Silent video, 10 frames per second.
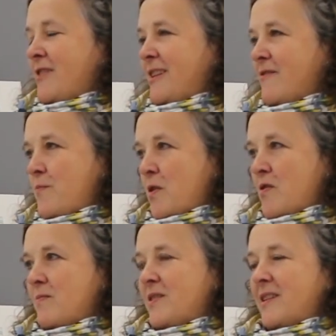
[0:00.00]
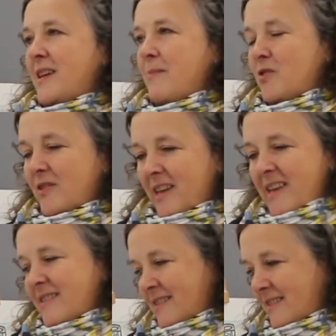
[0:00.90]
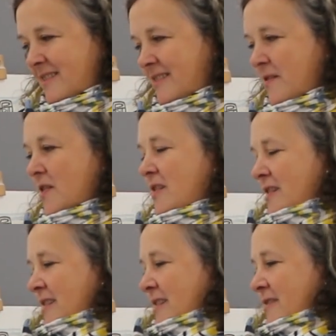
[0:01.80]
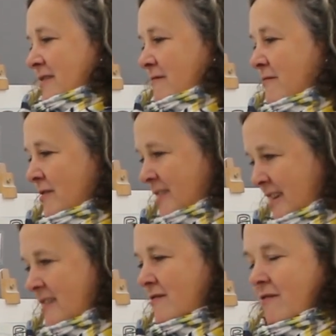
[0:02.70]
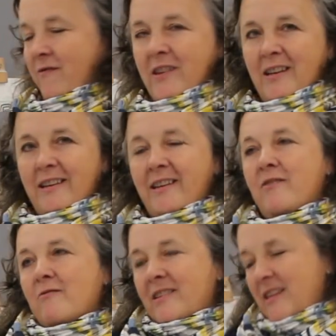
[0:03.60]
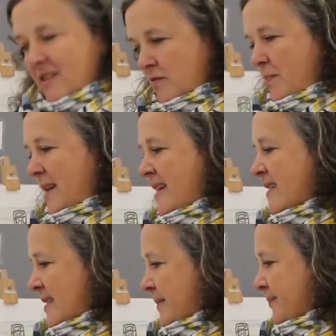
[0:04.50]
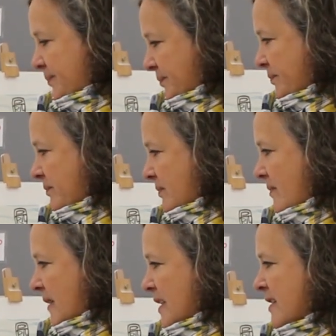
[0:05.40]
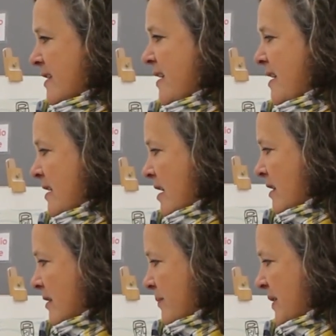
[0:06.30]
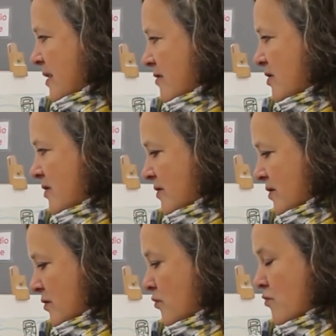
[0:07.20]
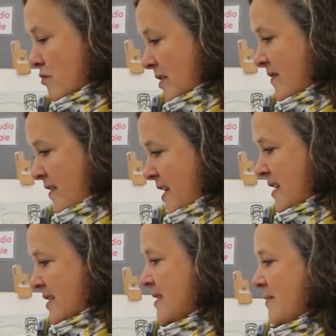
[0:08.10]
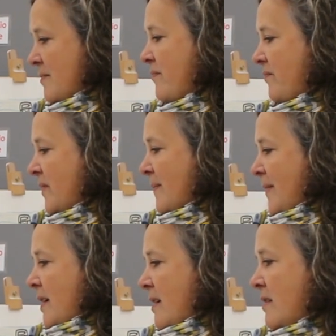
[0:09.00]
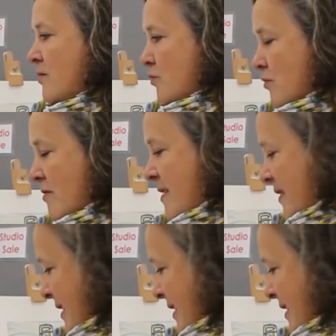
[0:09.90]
love poems that capture the essence, a real sense of a feeling or a sense of place. So then I'll be going to the sort of drawing phase, and I'll draw out the